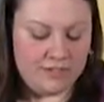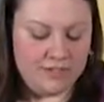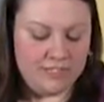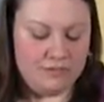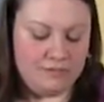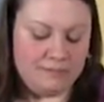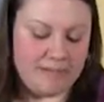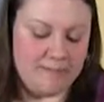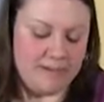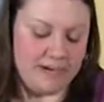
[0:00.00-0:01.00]
do you
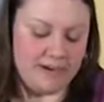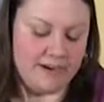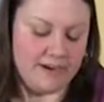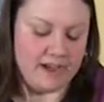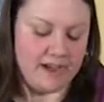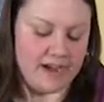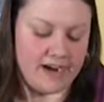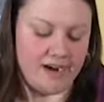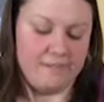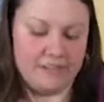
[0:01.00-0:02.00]
remember
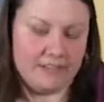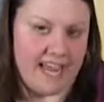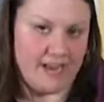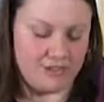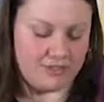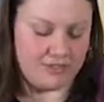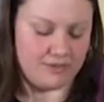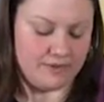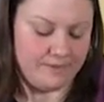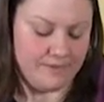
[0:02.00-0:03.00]
our volcano
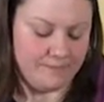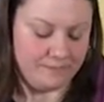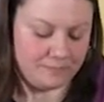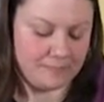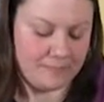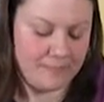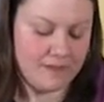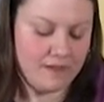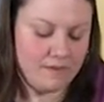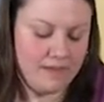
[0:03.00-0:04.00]
story?
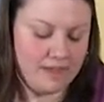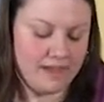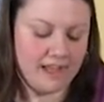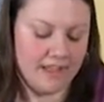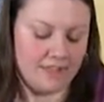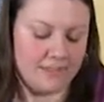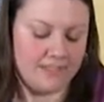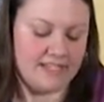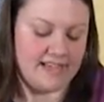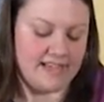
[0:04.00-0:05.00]
What color
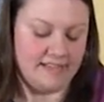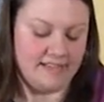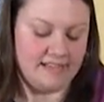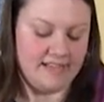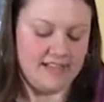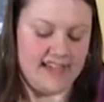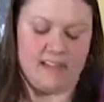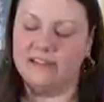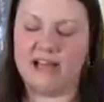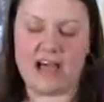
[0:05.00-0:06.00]
was that
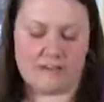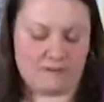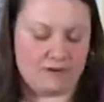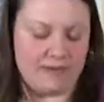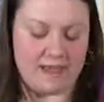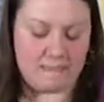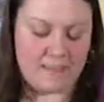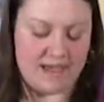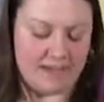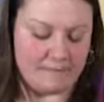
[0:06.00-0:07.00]
lava or that
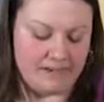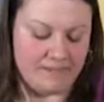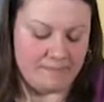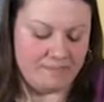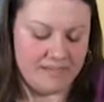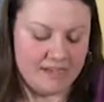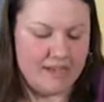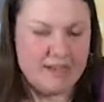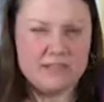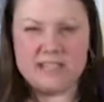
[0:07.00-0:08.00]
magma?
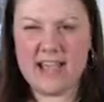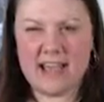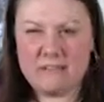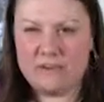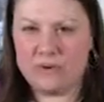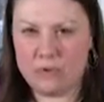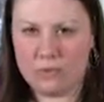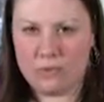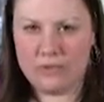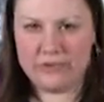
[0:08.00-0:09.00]
It's kind of an
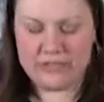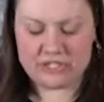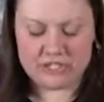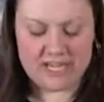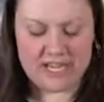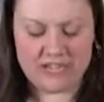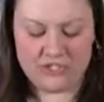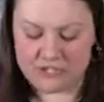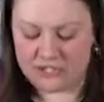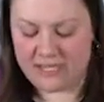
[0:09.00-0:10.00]

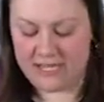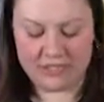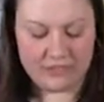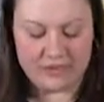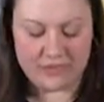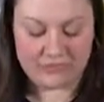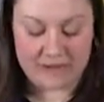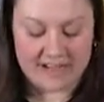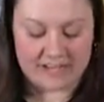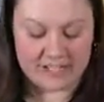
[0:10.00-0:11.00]
orangey-ish, yellowish,
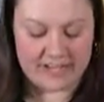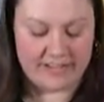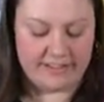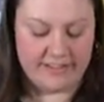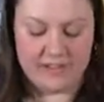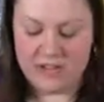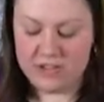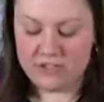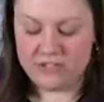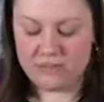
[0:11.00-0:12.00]
reddish color.
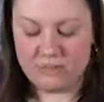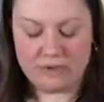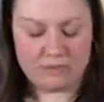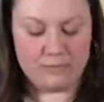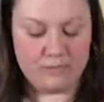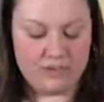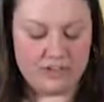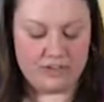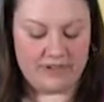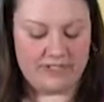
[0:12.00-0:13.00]
So what we're
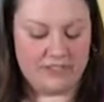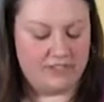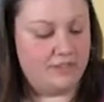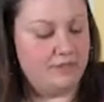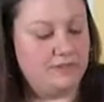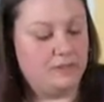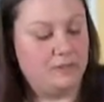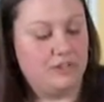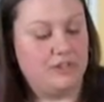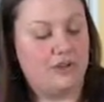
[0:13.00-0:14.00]
going to do is
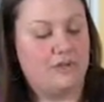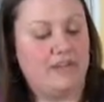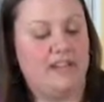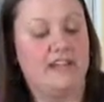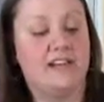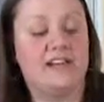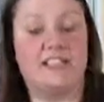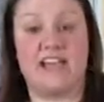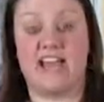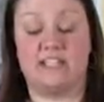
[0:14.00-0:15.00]
we're going
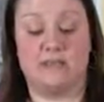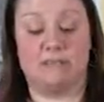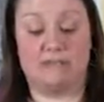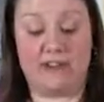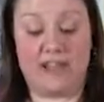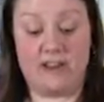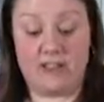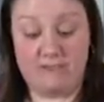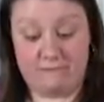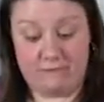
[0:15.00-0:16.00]
to add some red
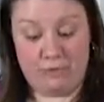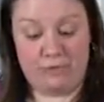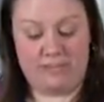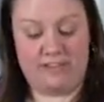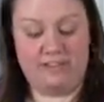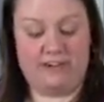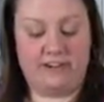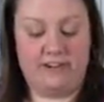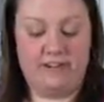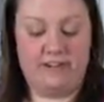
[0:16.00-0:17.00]
food
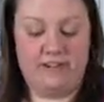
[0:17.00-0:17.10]
coloring.